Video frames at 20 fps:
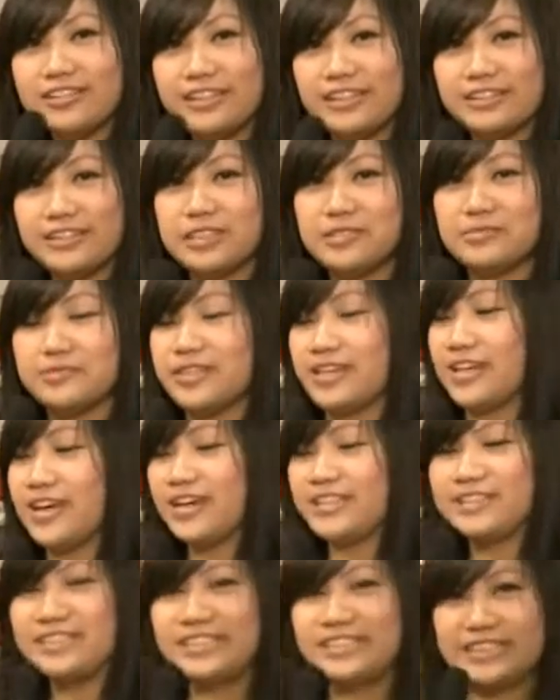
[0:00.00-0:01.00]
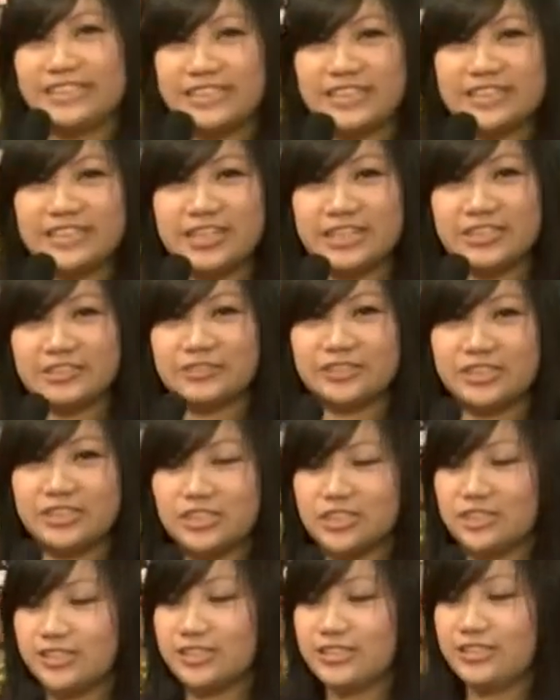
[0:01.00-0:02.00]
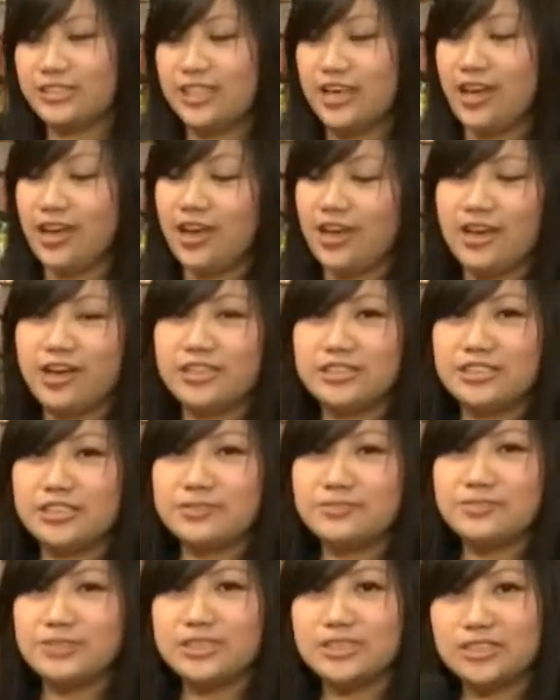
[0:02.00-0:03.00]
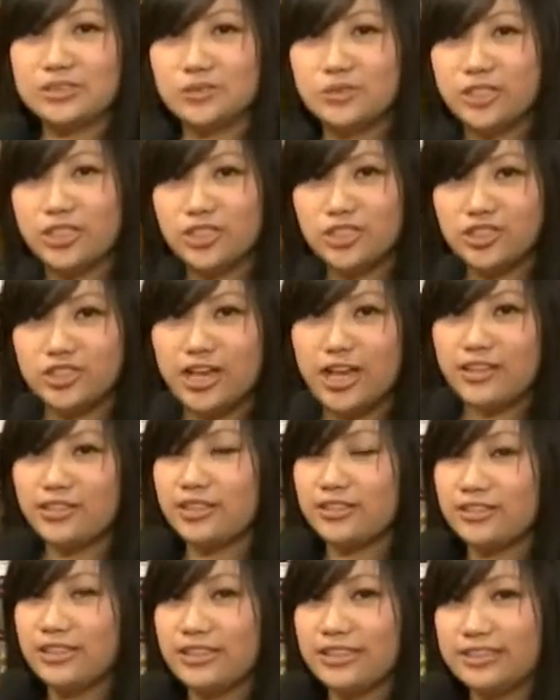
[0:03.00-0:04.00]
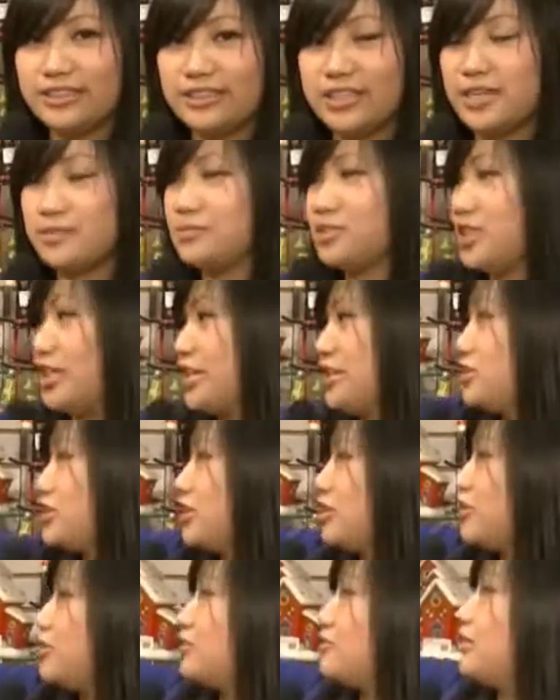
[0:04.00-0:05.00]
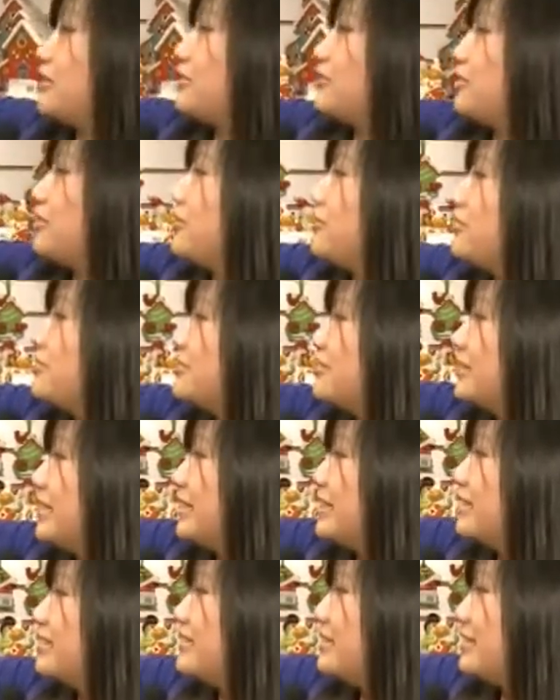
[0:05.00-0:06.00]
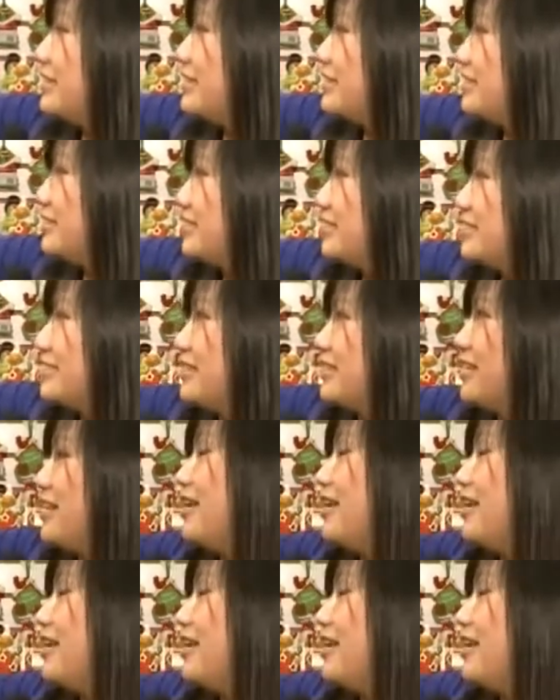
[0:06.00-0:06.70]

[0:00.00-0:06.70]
light up LED decorations. A simple switch and the lights keep changing throughout the whole day and night.